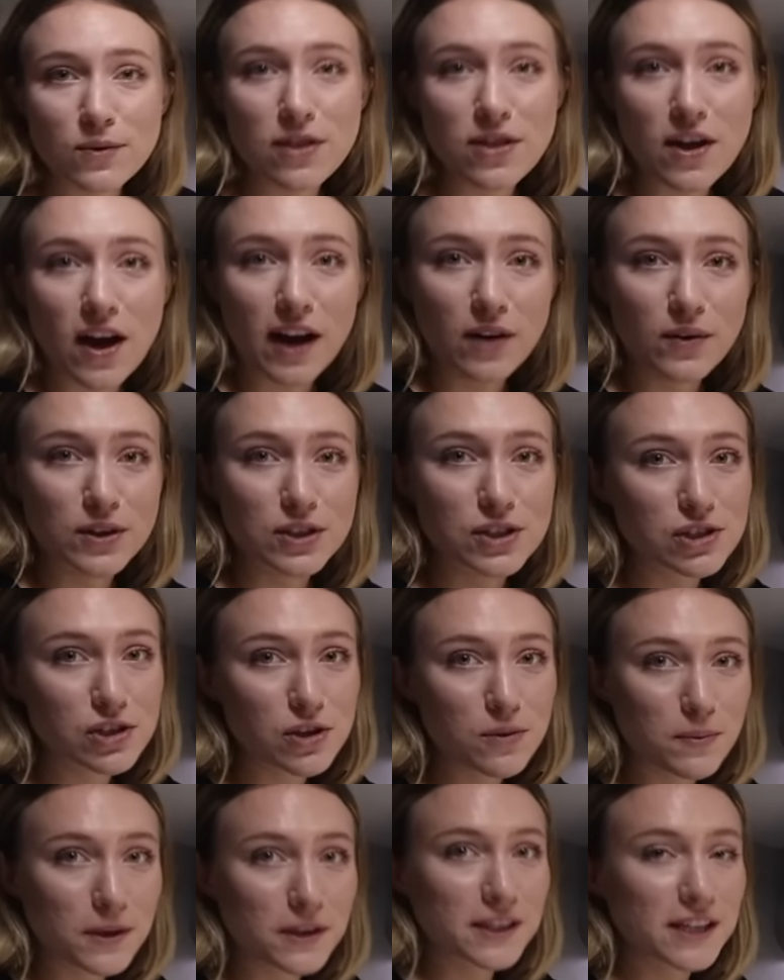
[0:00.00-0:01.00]
we thought it was
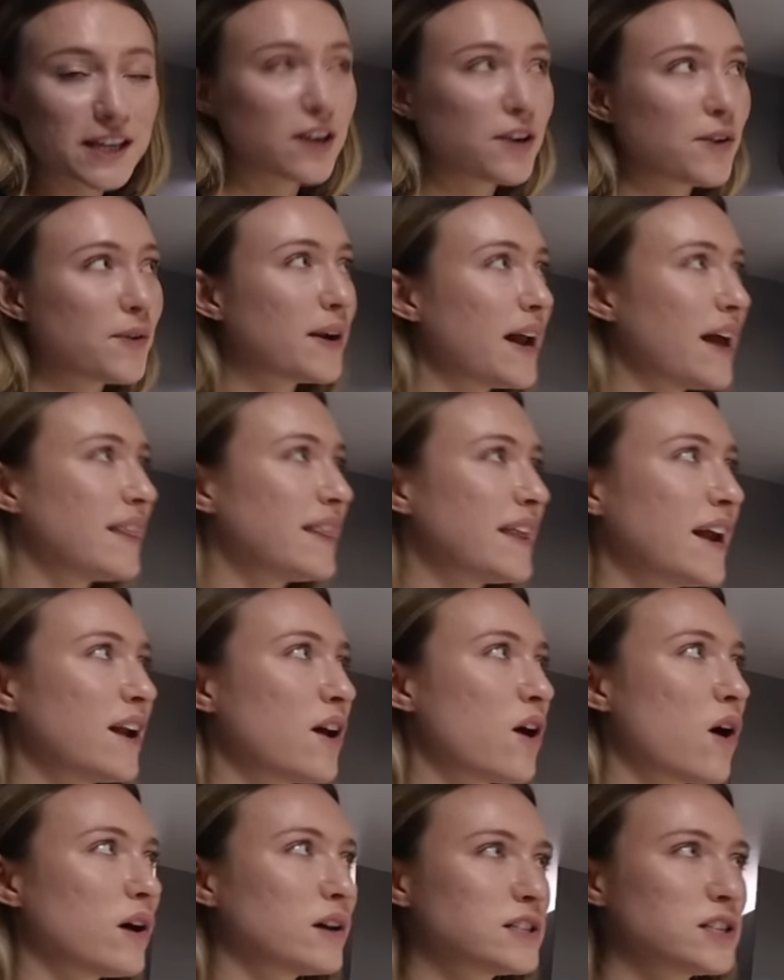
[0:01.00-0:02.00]
super cute. And then
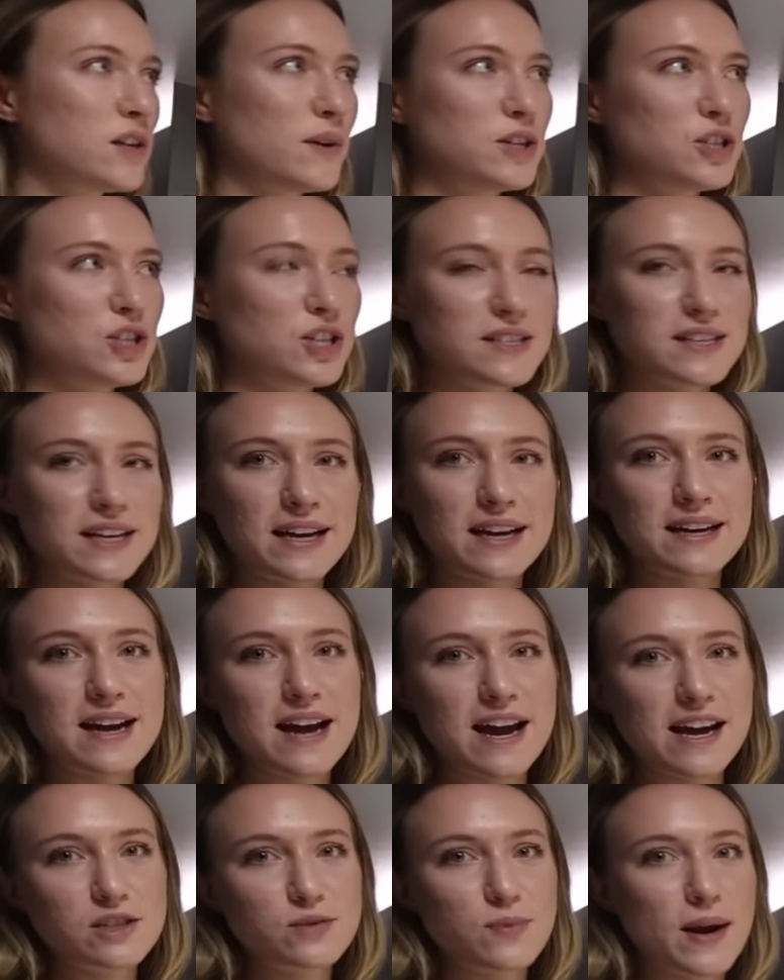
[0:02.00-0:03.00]
also it's just like a
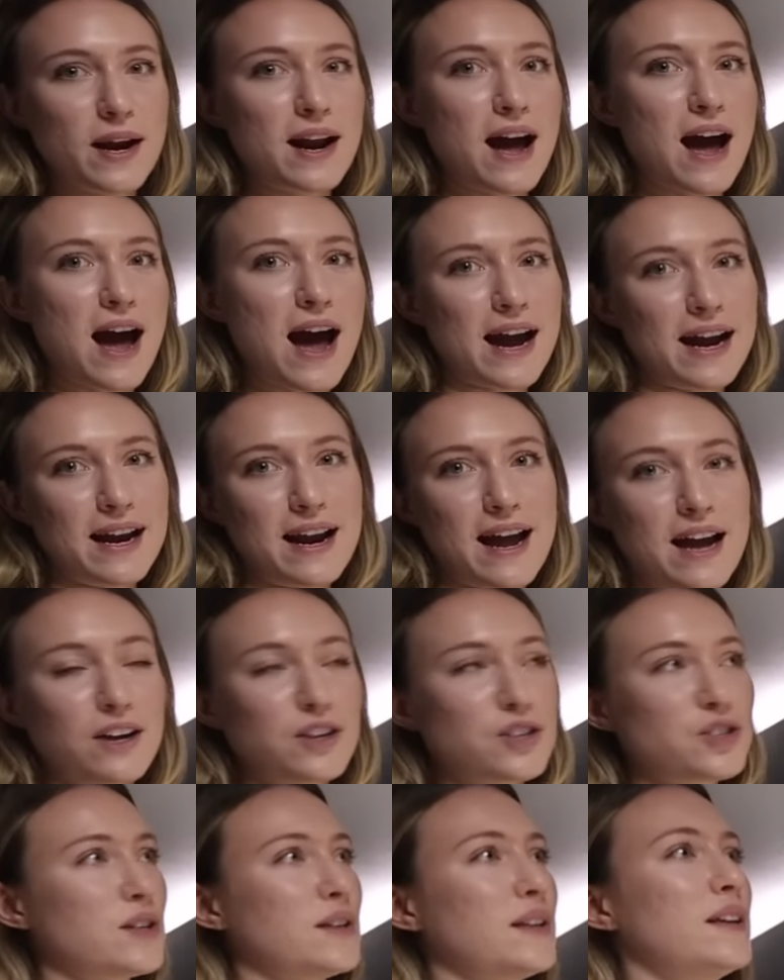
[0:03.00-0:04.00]
nice way to hide
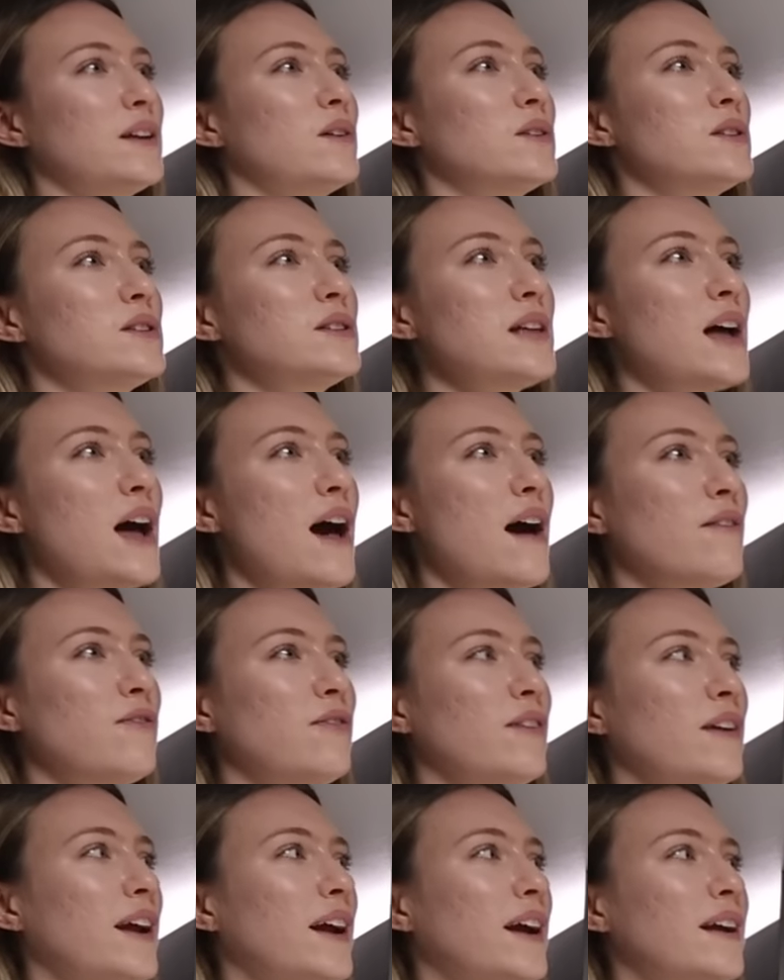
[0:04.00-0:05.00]
extra little
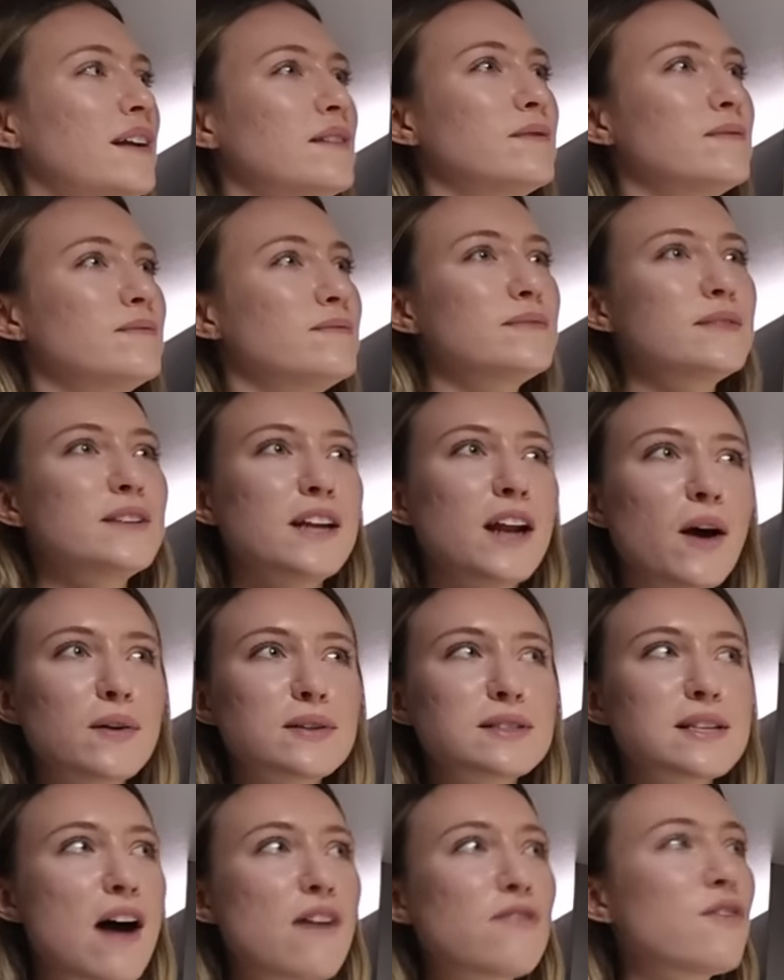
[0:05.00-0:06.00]
stuff, and you know,
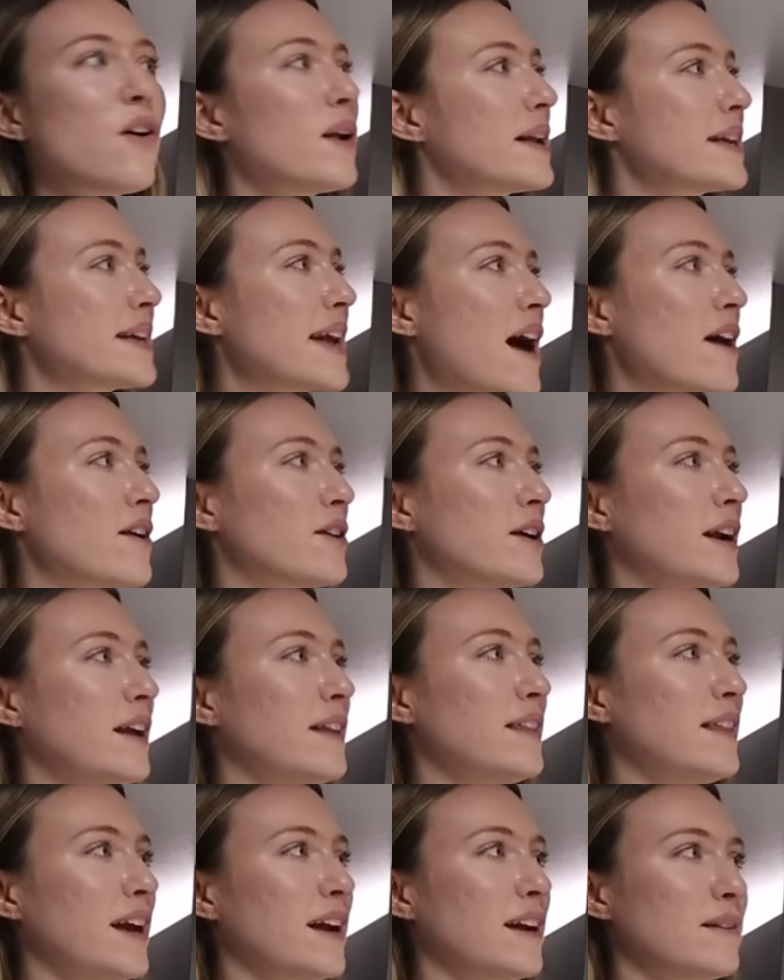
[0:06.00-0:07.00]
it's not falling out or
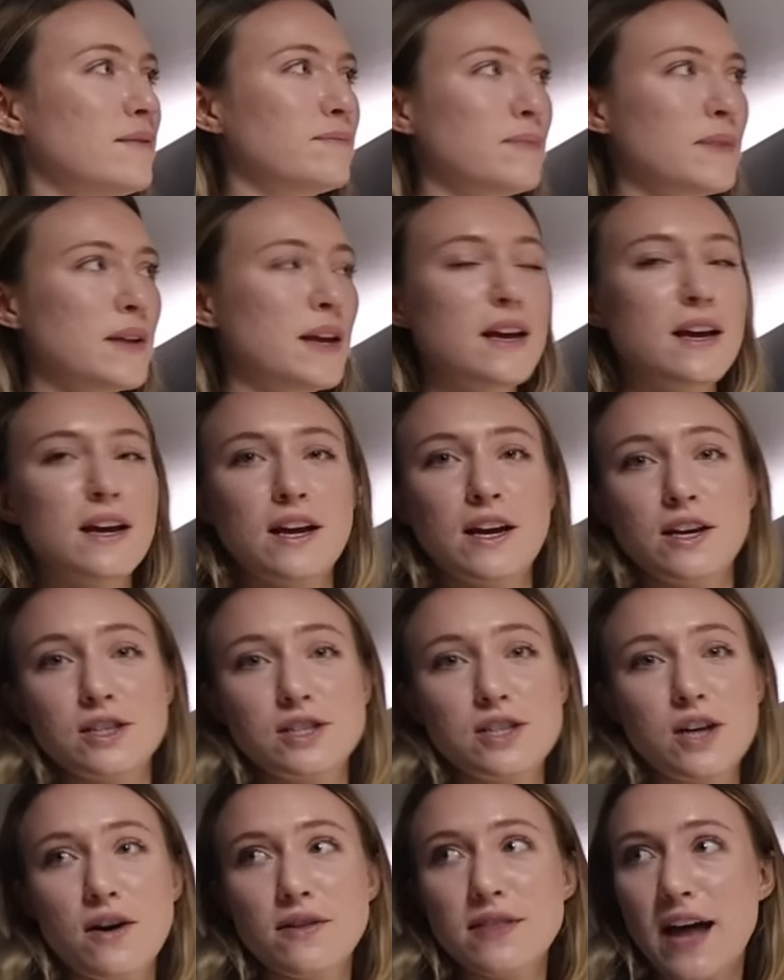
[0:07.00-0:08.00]
anything.
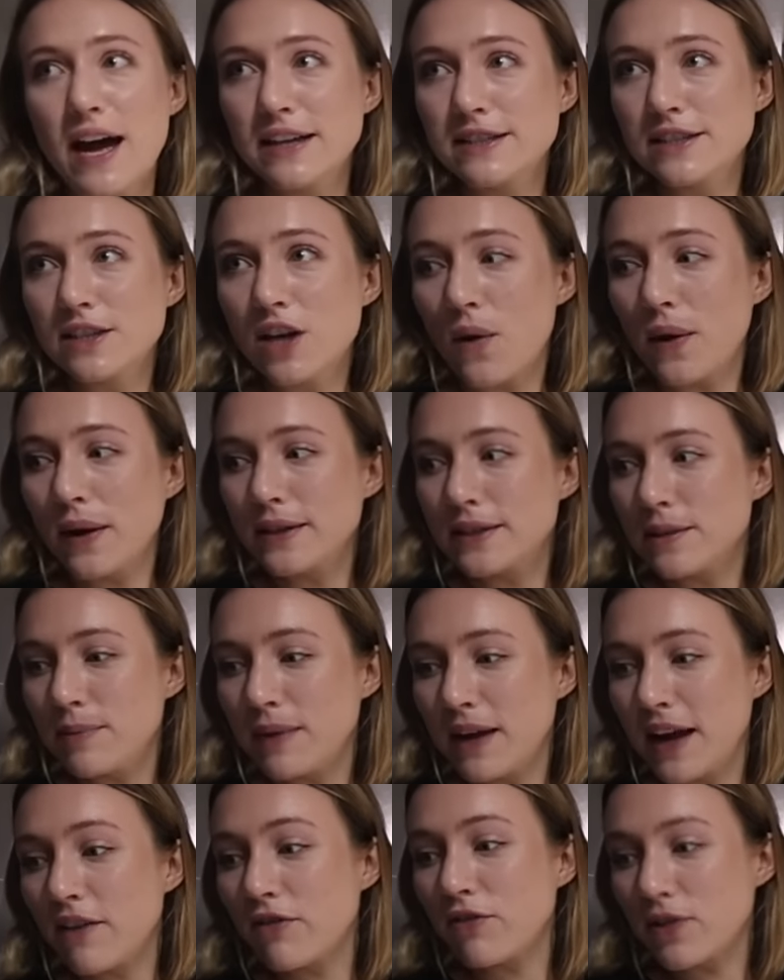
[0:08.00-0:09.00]
So that's going to
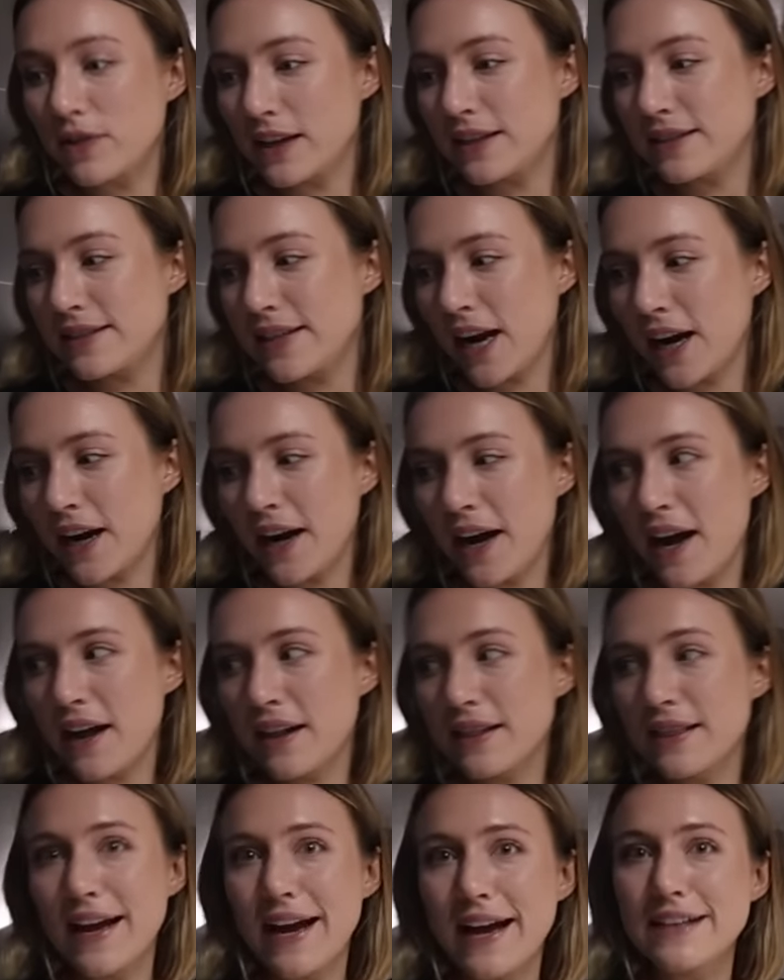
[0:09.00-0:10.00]
be it for this area.
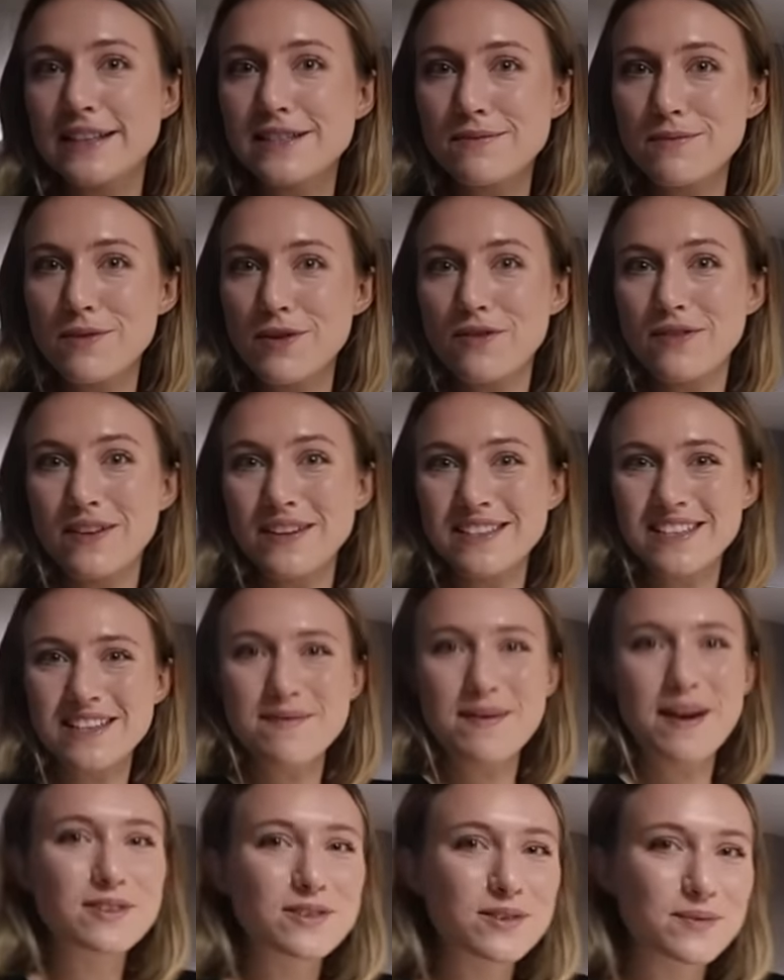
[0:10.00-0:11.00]
Let's move into
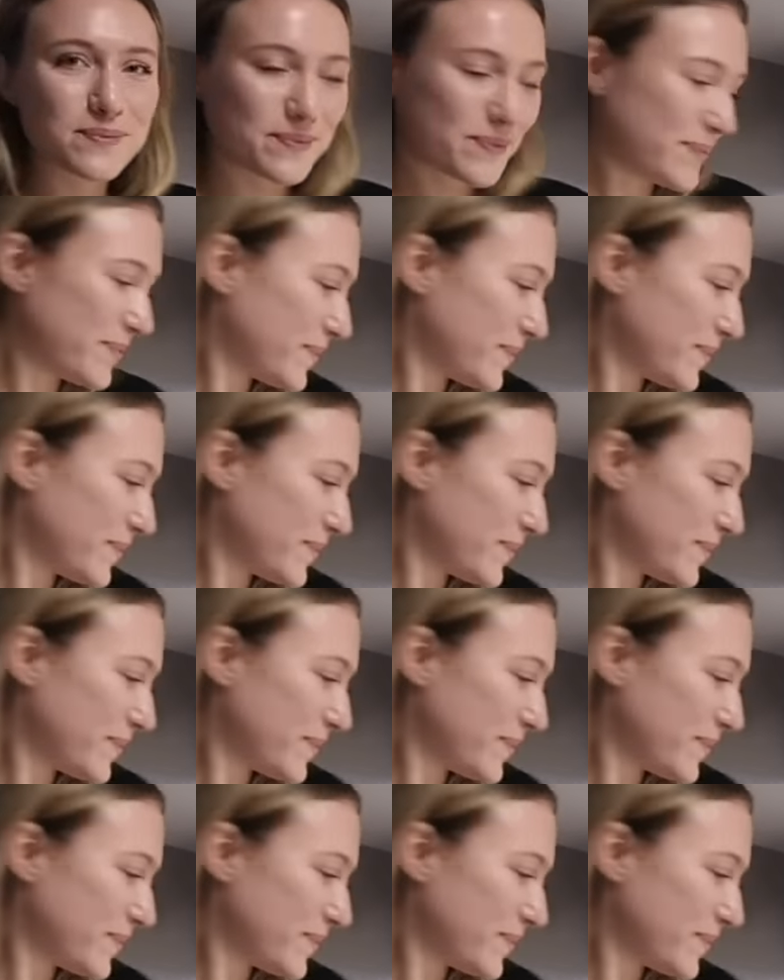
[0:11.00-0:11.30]
the bedroom.